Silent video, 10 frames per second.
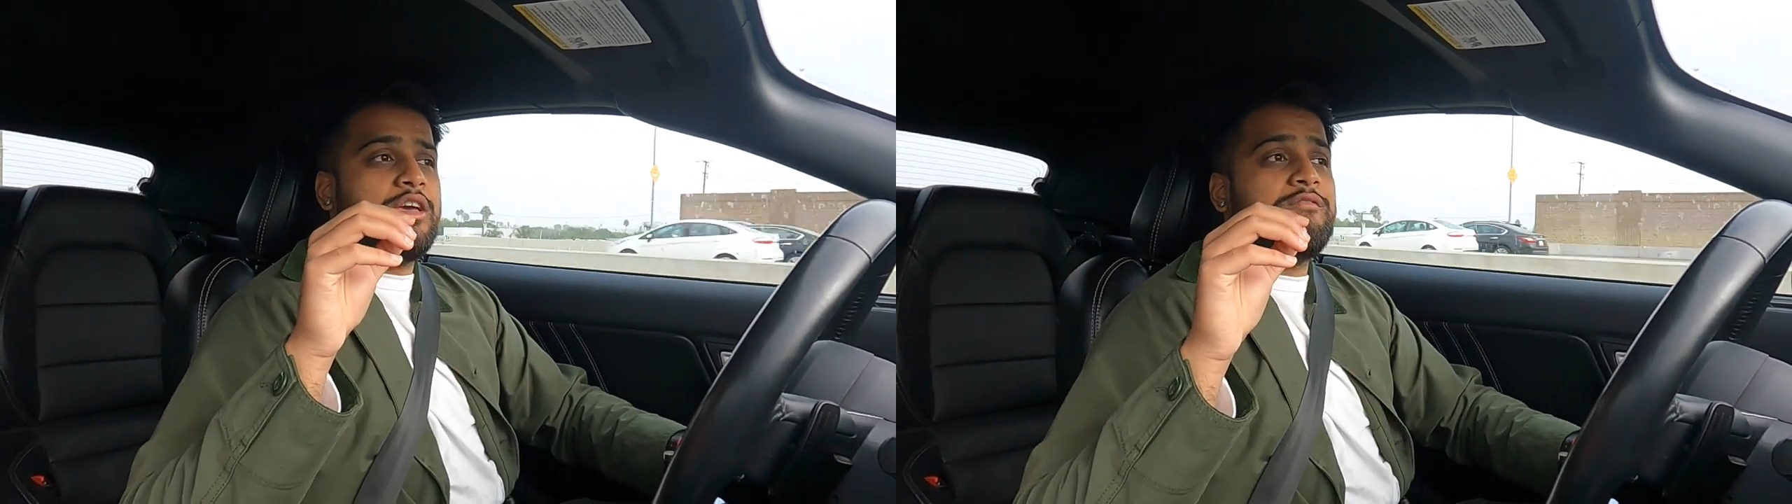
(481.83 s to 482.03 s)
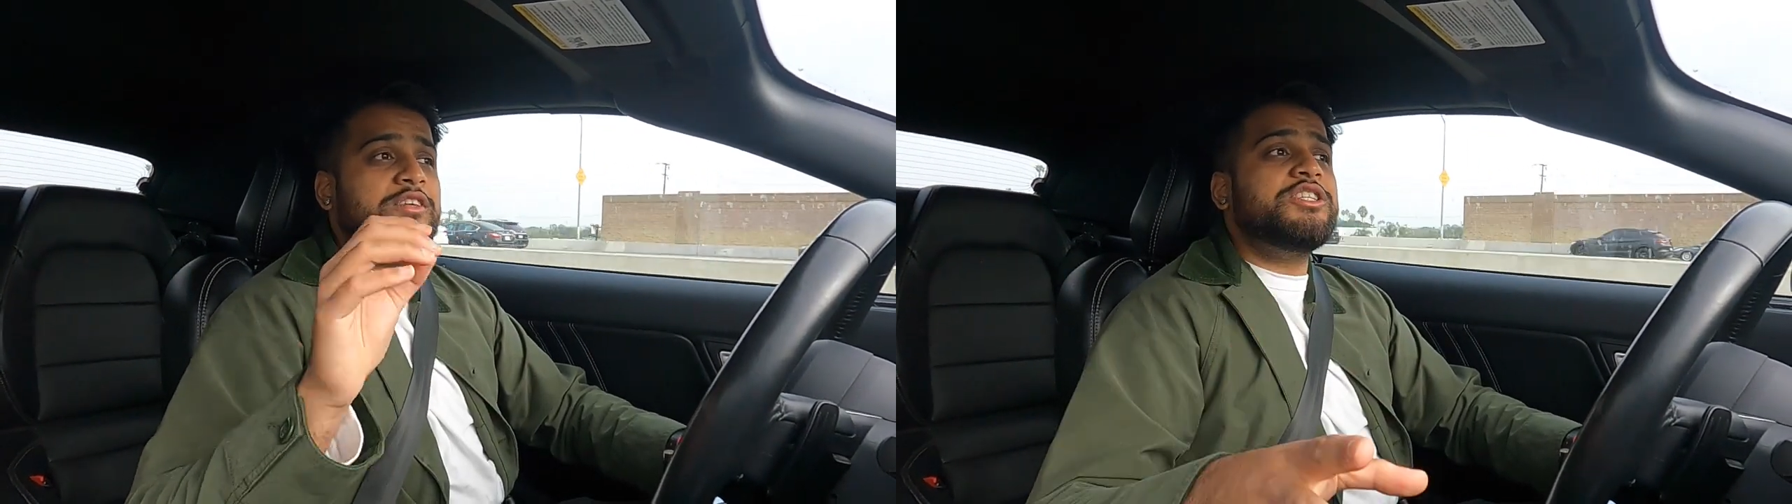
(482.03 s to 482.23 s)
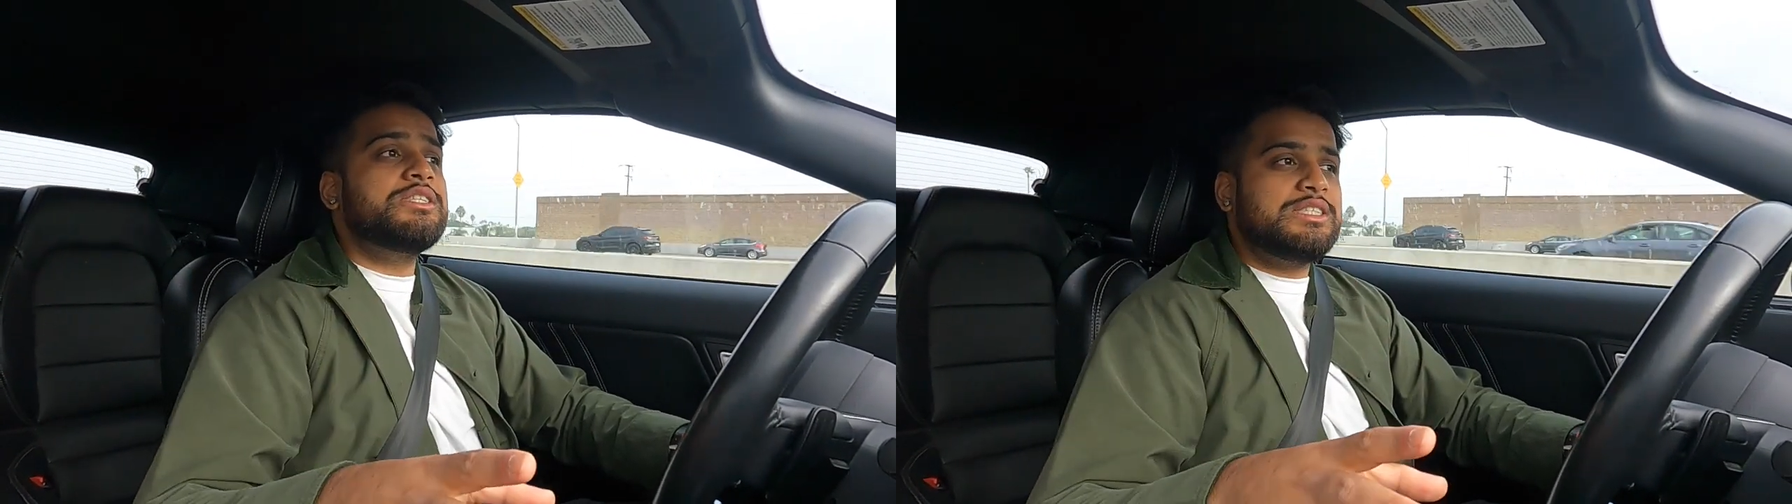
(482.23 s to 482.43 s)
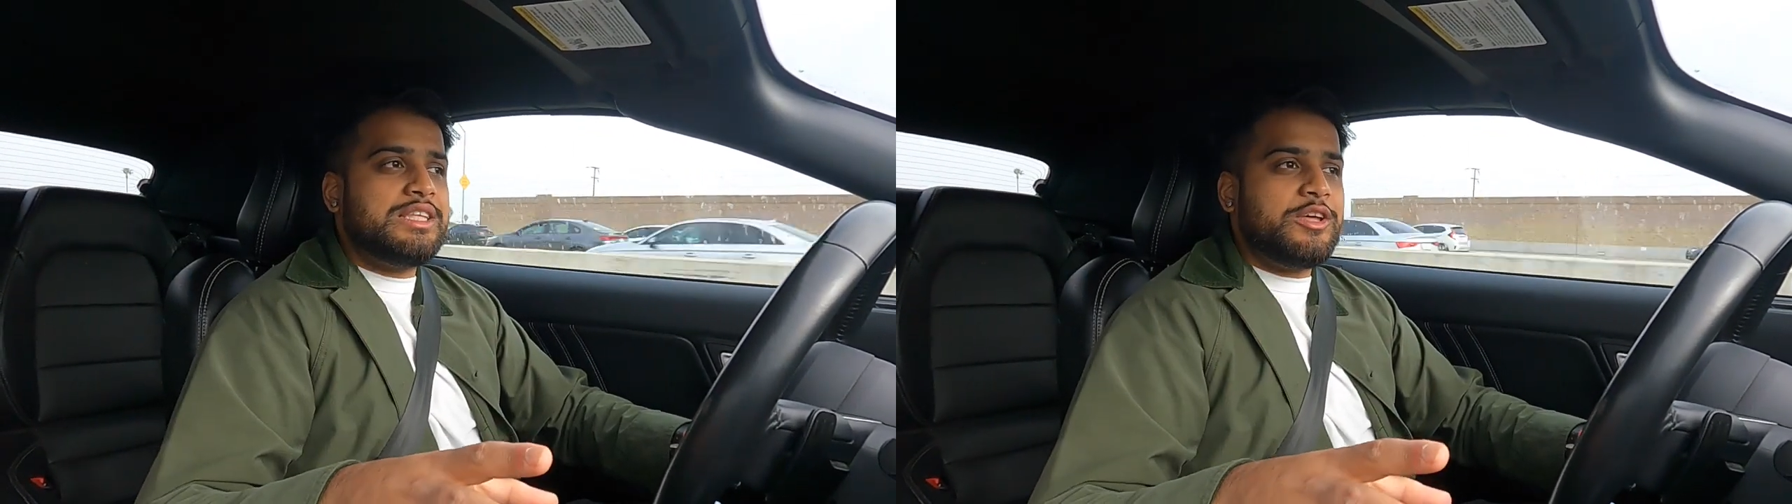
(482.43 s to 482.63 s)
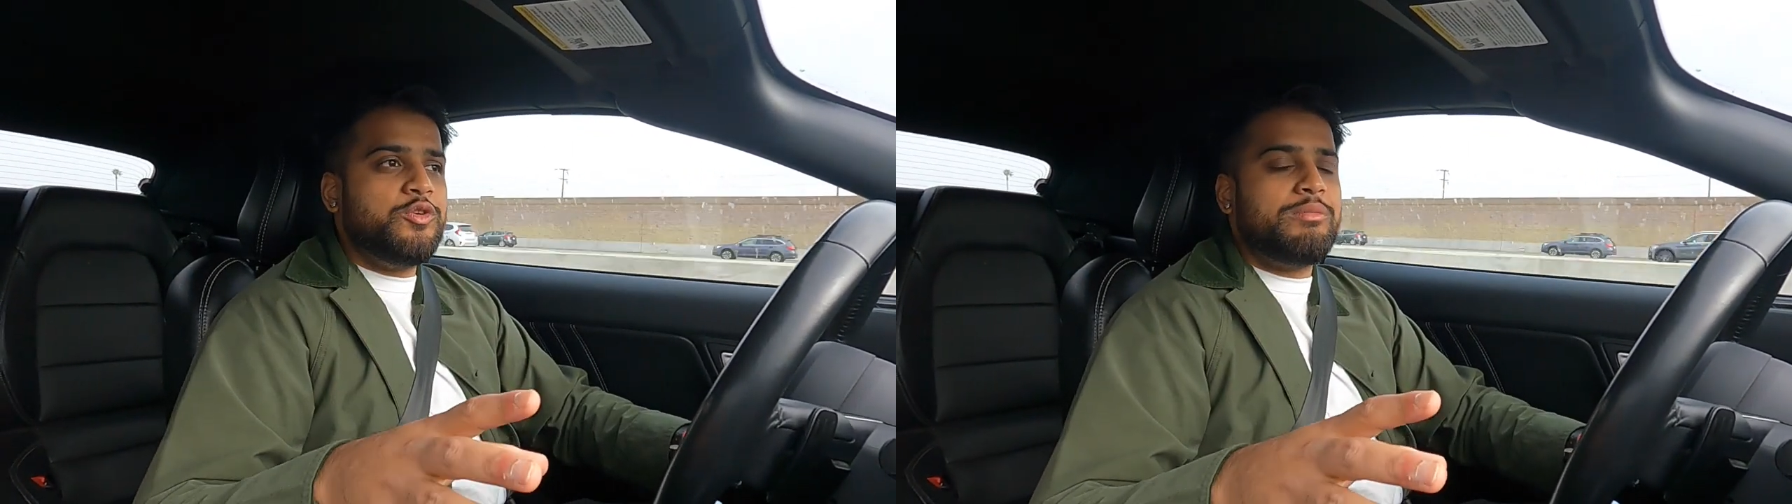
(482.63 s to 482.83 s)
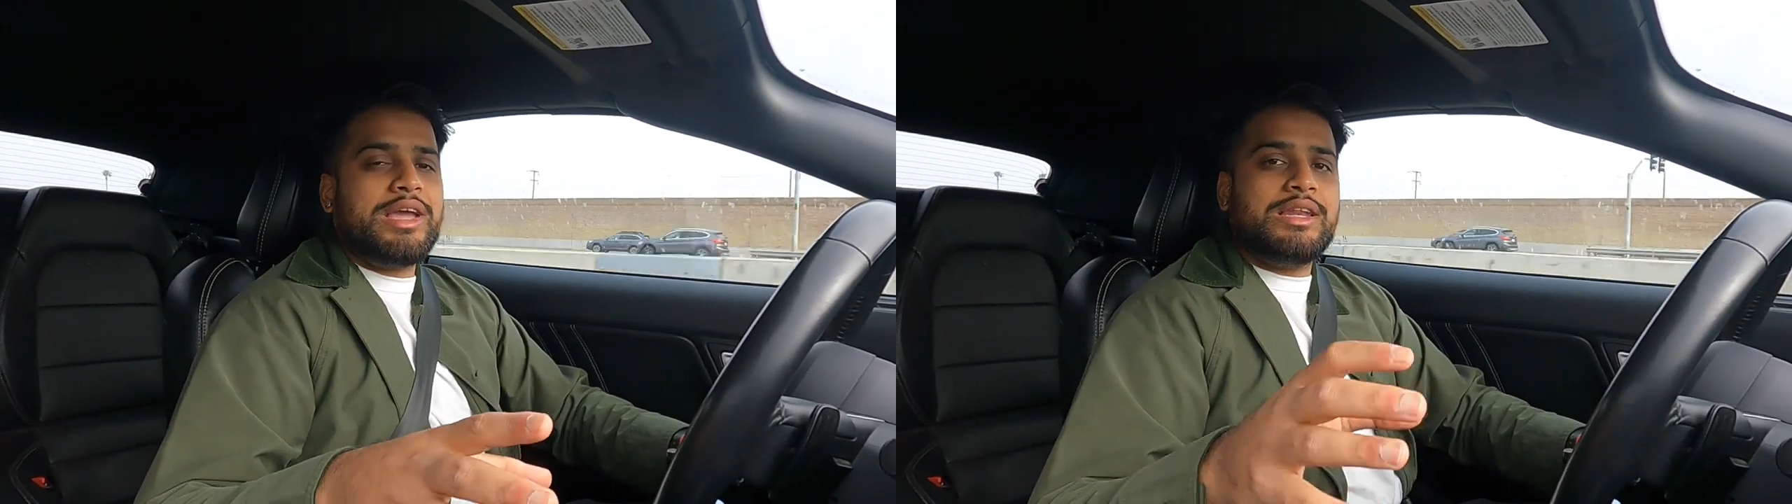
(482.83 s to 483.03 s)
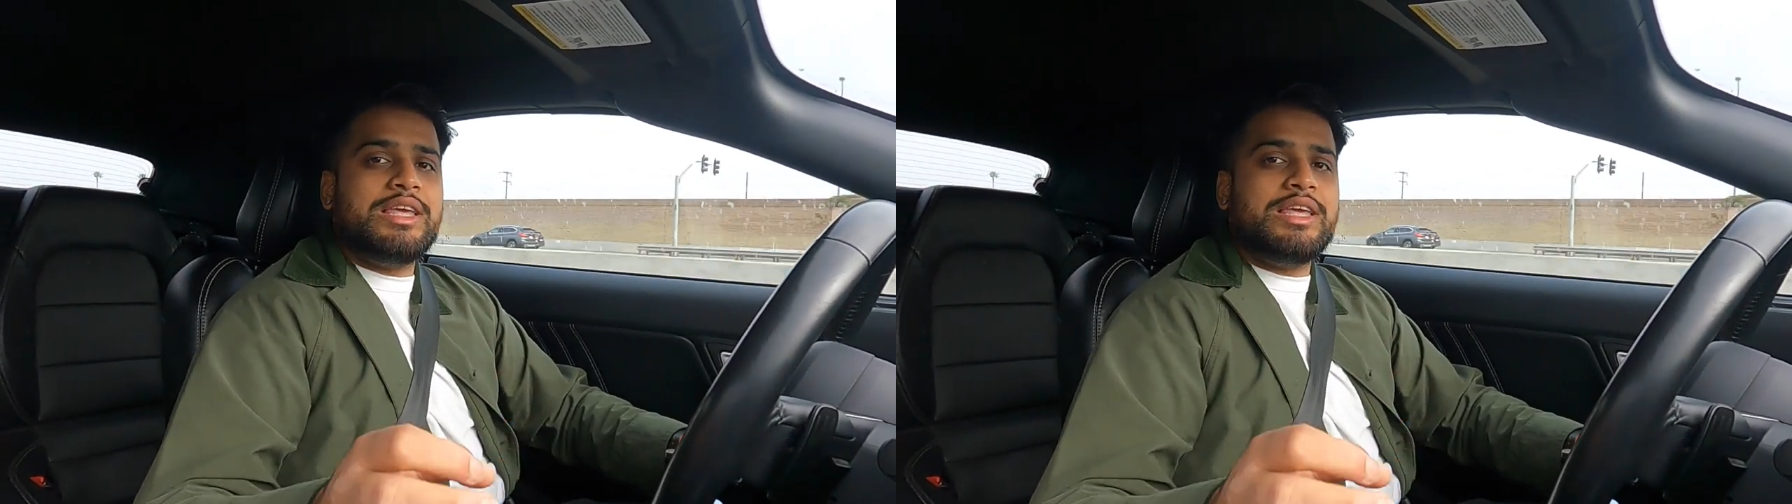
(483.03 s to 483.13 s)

efficiency that you might